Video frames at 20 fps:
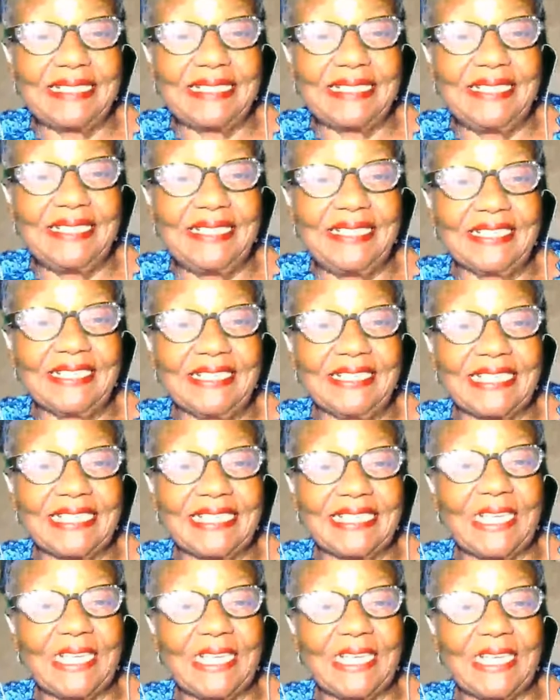Miss
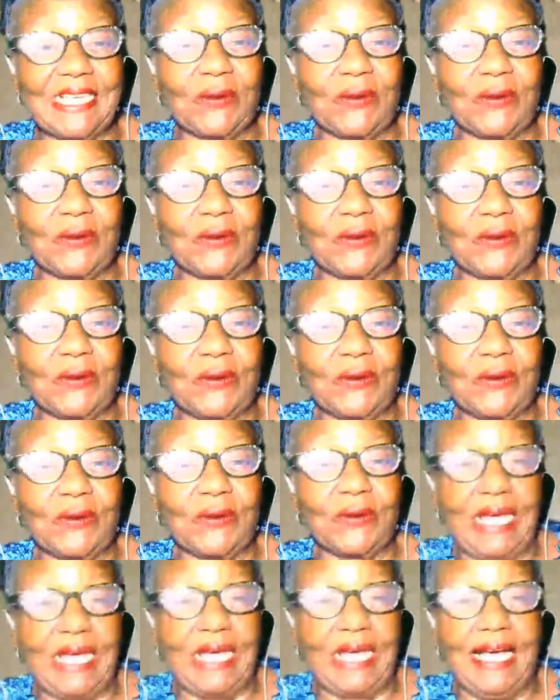Nara says, "Okay,
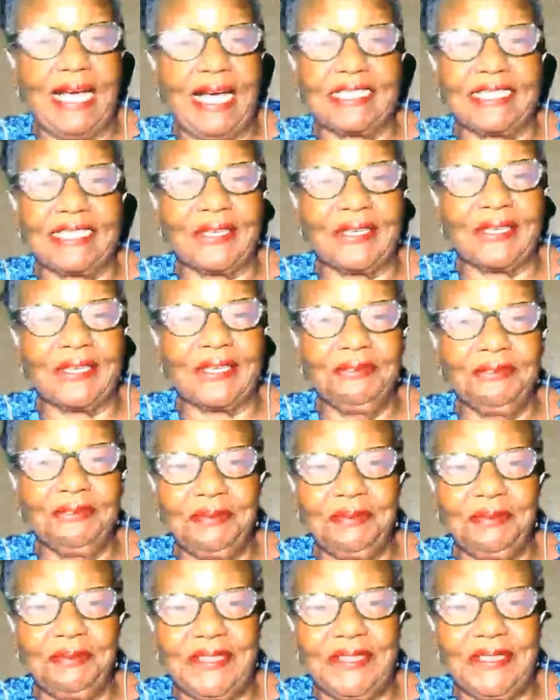now I certainly will be
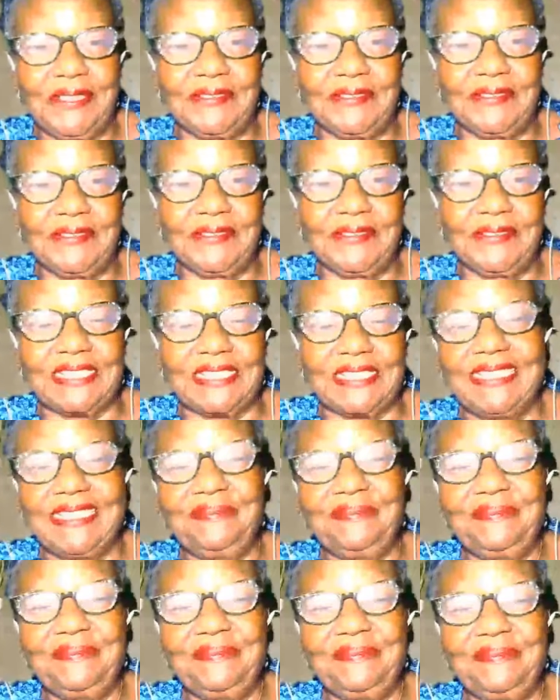there on Sunday."
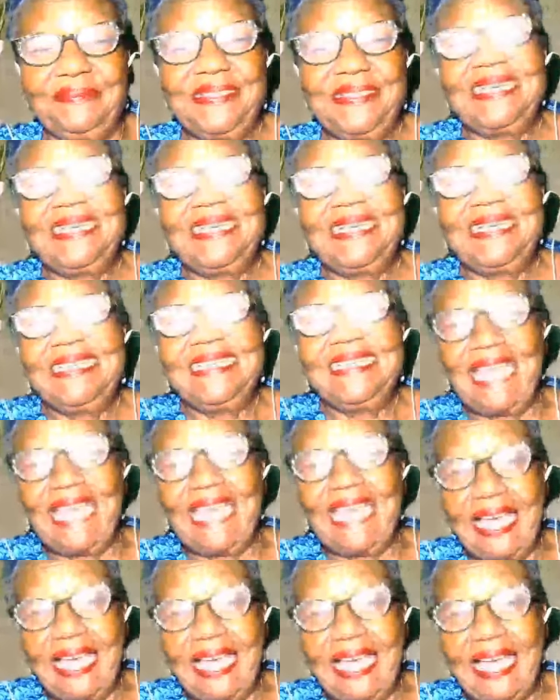
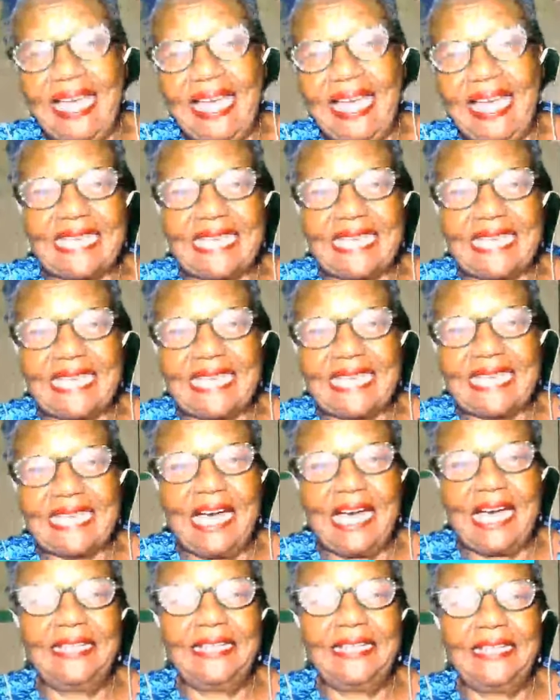Yes,
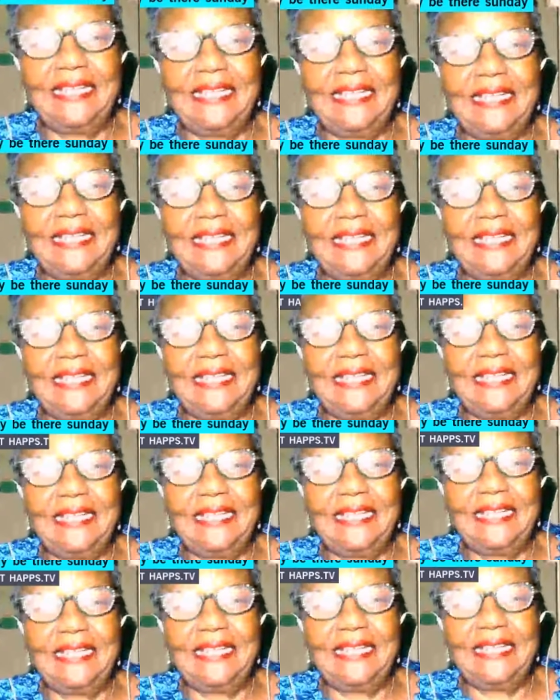I will
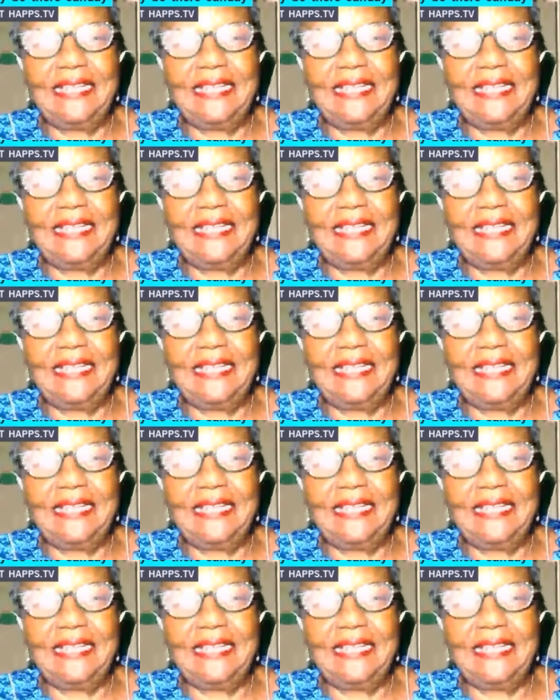resend